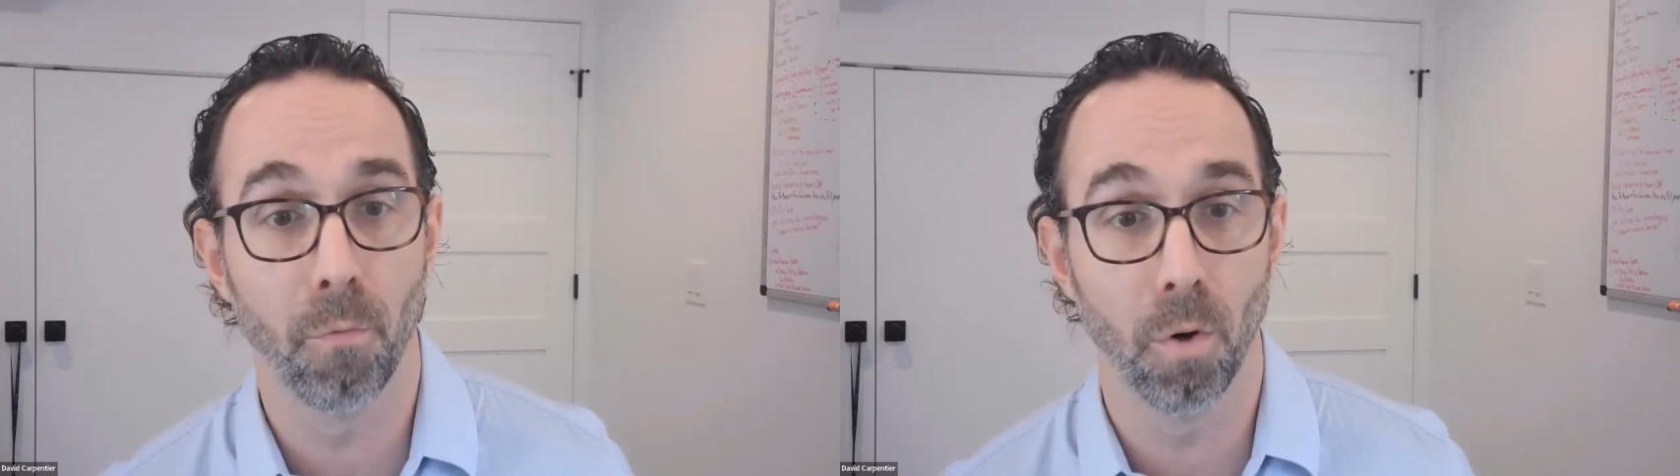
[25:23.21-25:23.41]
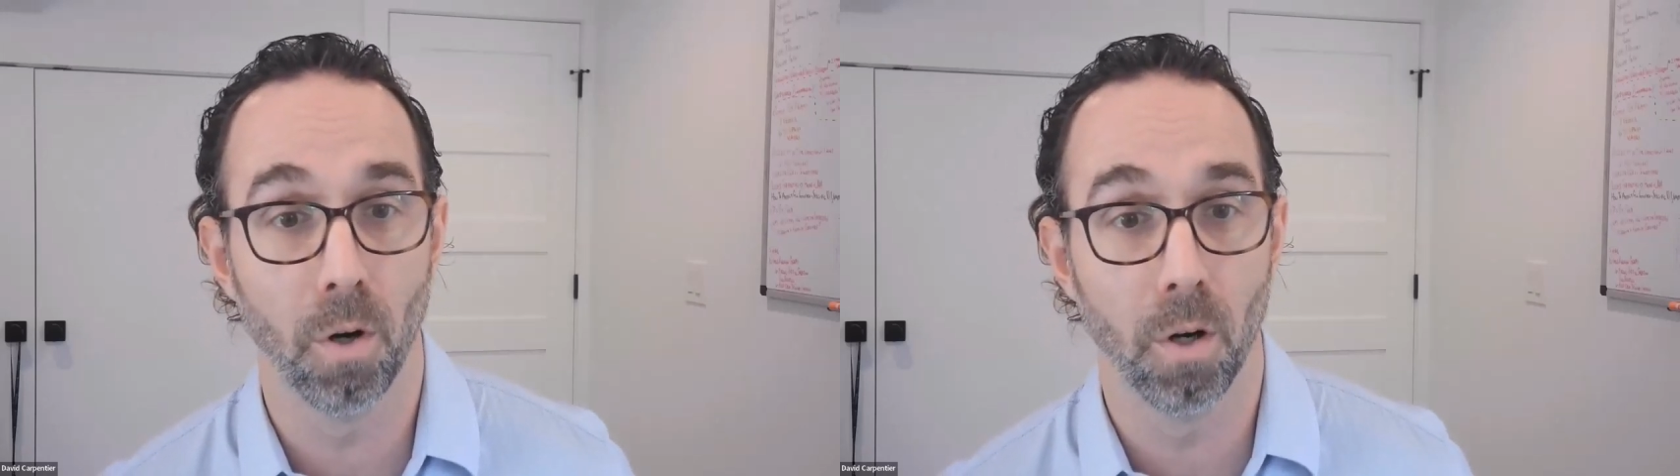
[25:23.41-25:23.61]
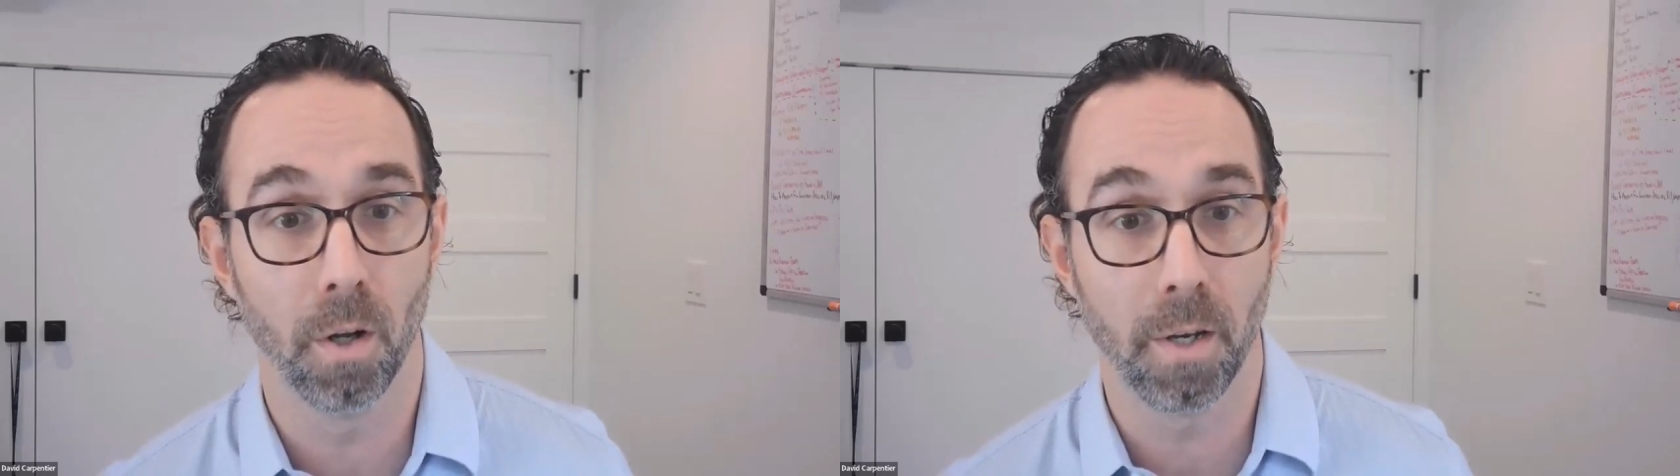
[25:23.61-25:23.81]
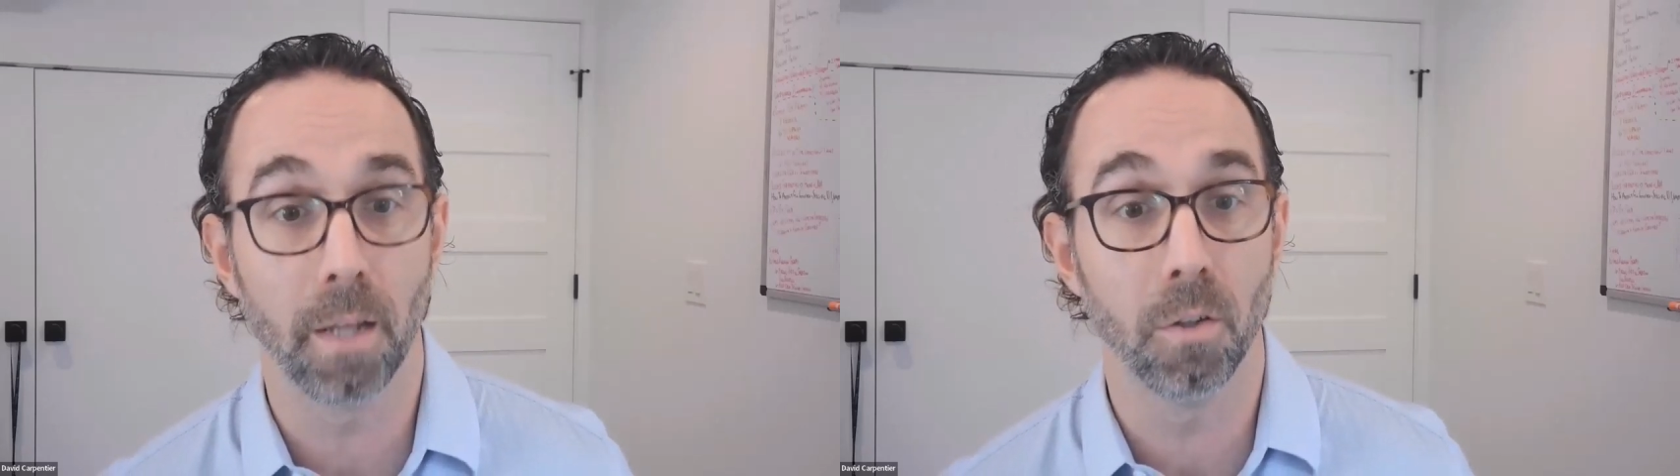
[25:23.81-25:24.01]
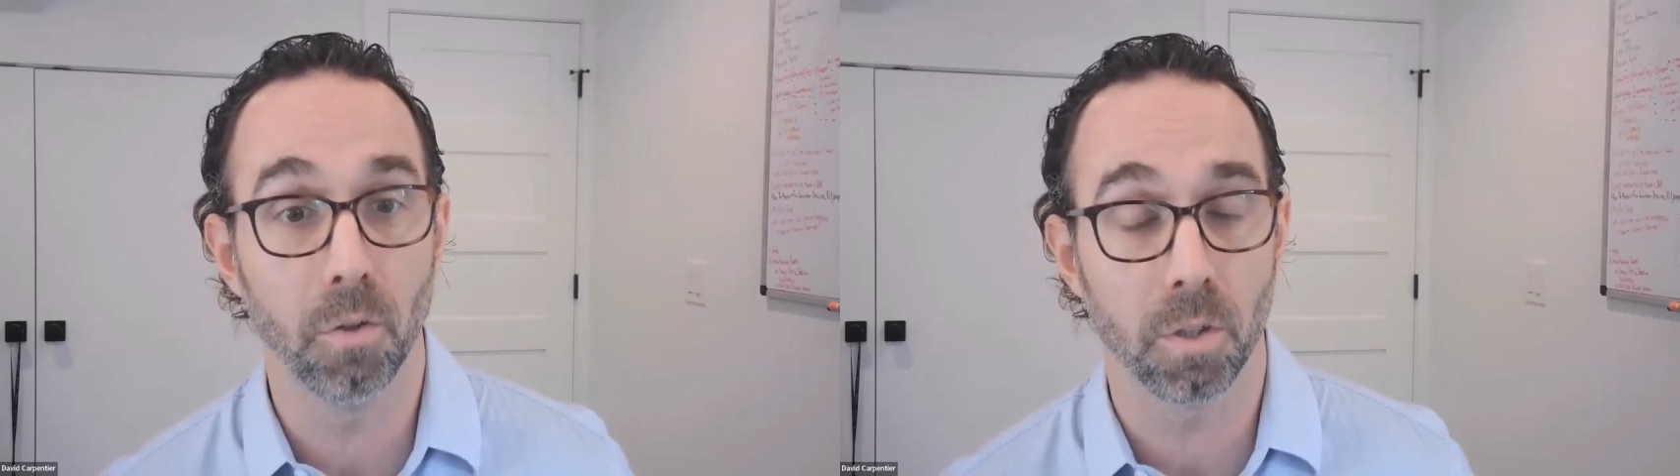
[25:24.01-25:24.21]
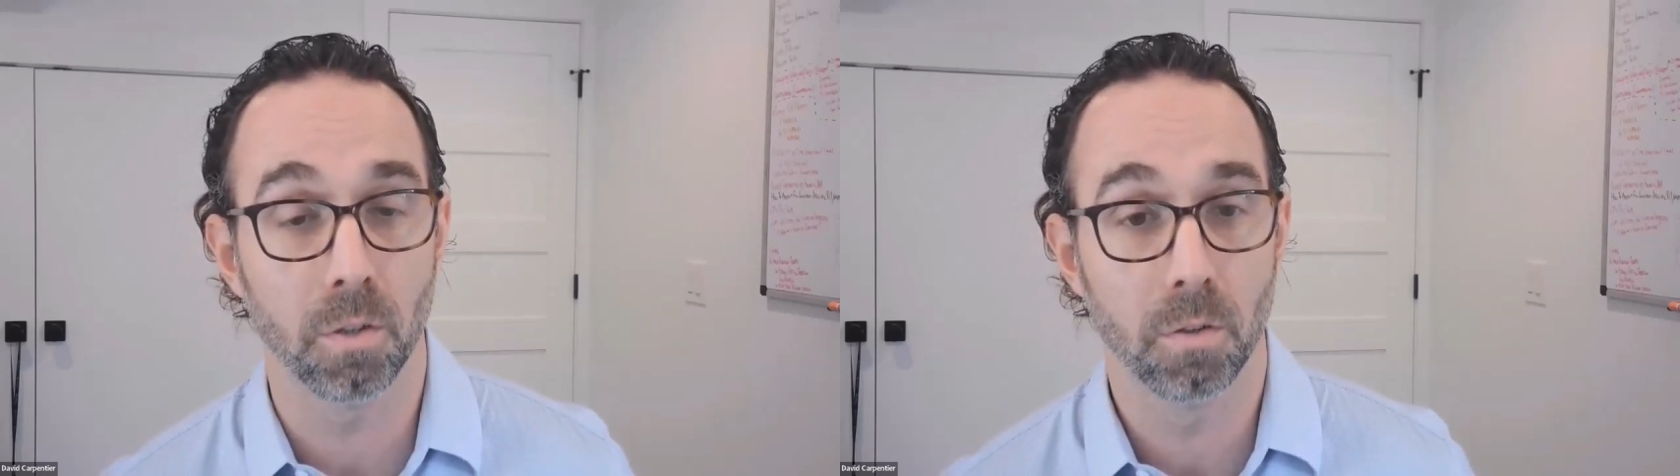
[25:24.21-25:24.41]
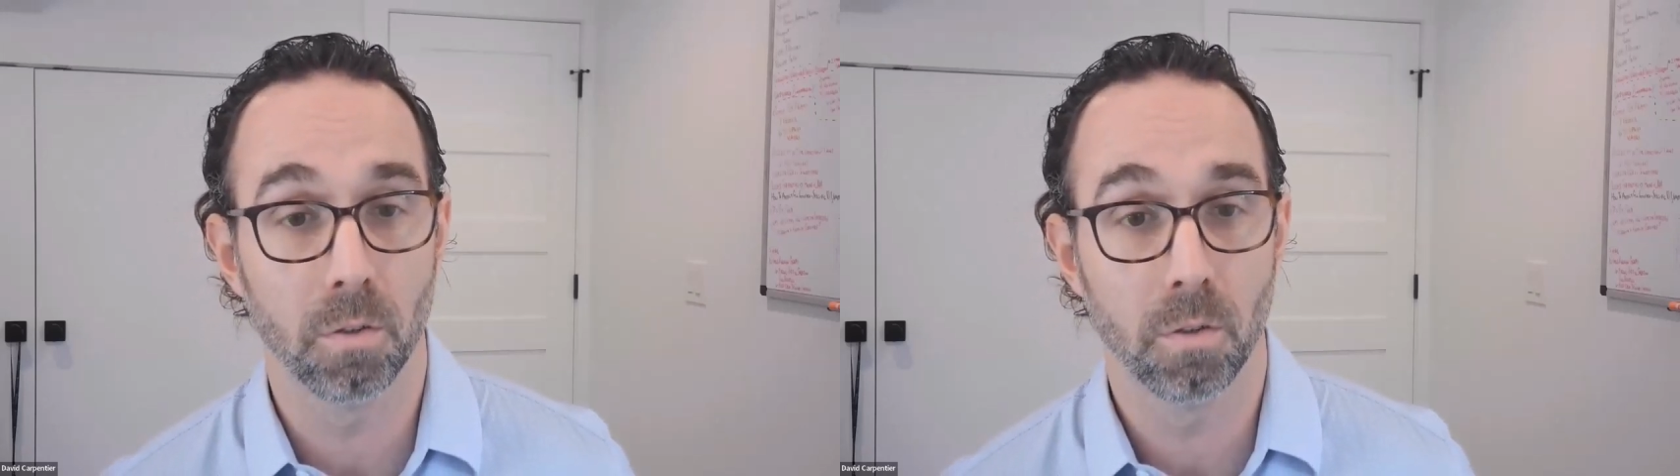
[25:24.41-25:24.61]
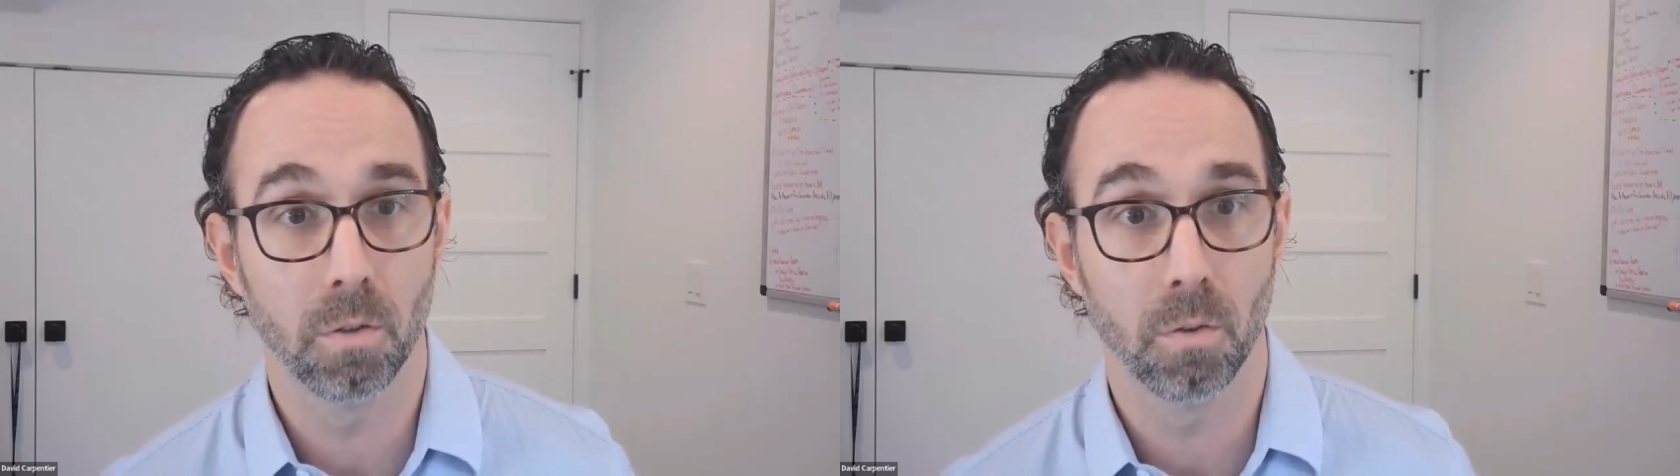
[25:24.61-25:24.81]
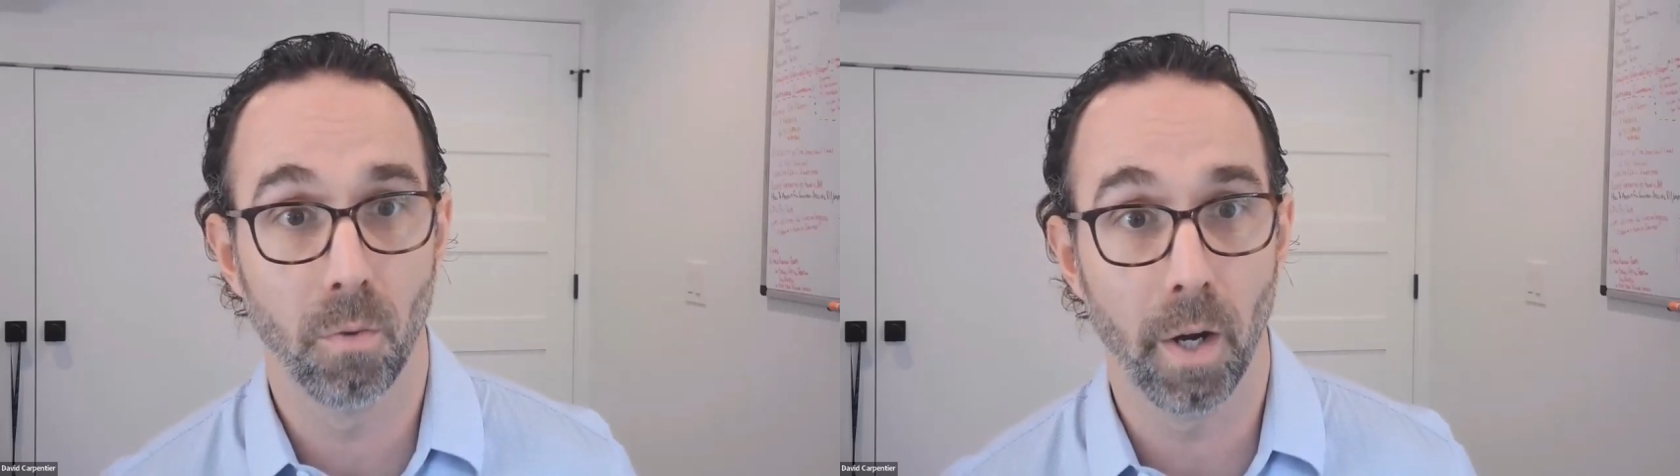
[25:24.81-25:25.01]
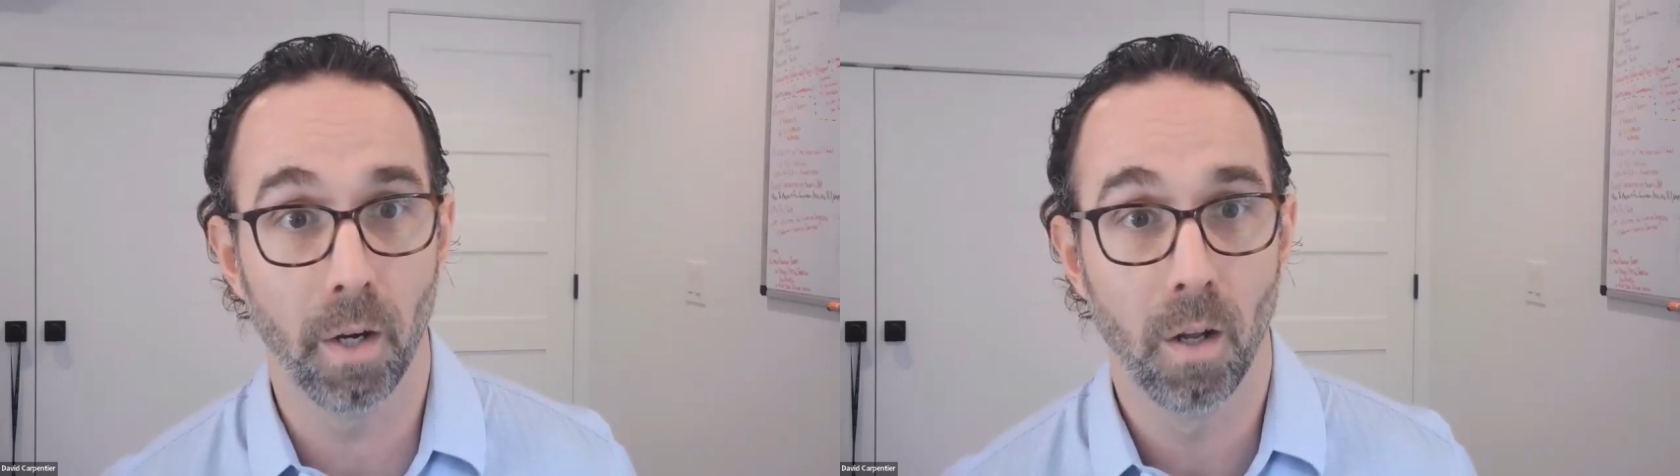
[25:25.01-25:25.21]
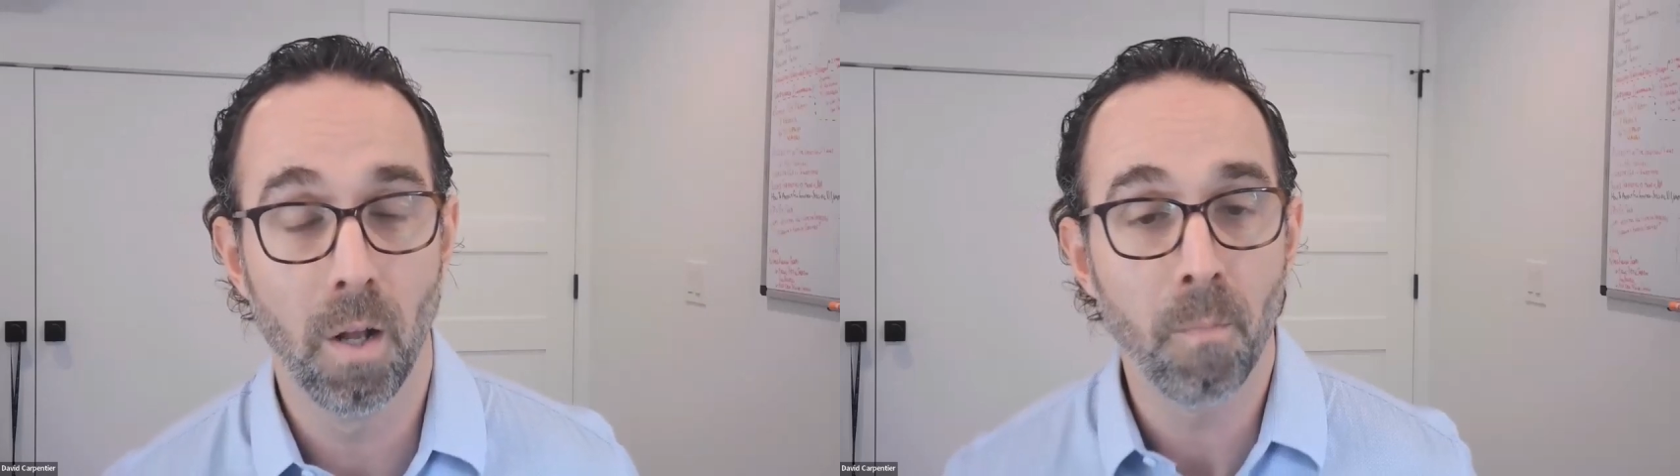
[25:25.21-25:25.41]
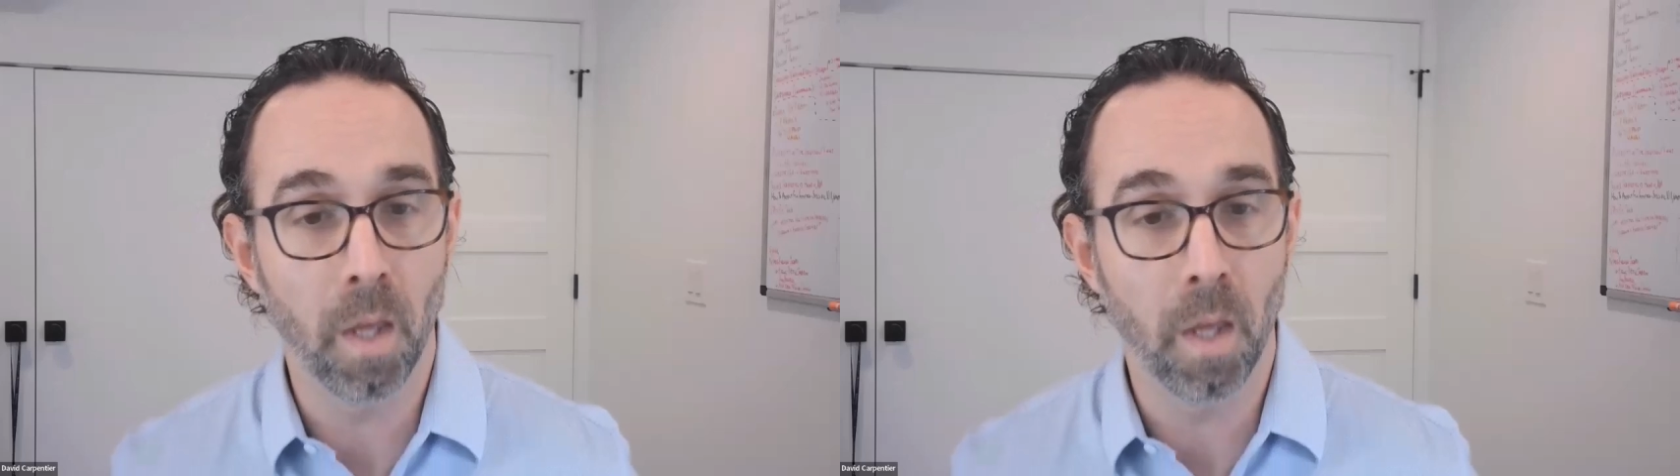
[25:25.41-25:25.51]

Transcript: for an end user, right?